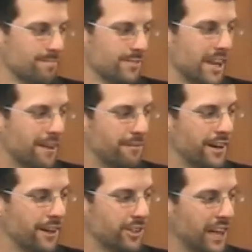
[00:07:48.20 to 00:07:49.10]
It's not a fair
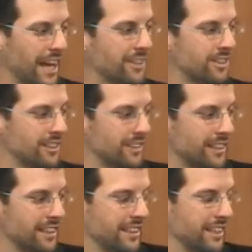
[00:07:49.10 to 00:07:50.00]
exchange.
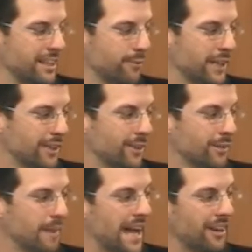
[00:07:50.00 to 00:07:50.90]
If we could
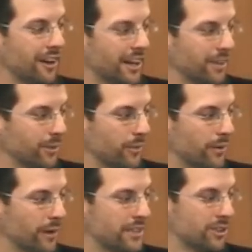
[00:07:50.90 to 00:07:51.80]
look back on it when we
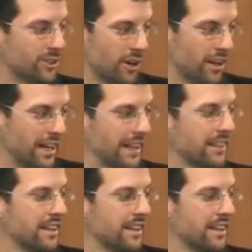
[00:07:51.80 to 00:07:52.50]
reach eternity,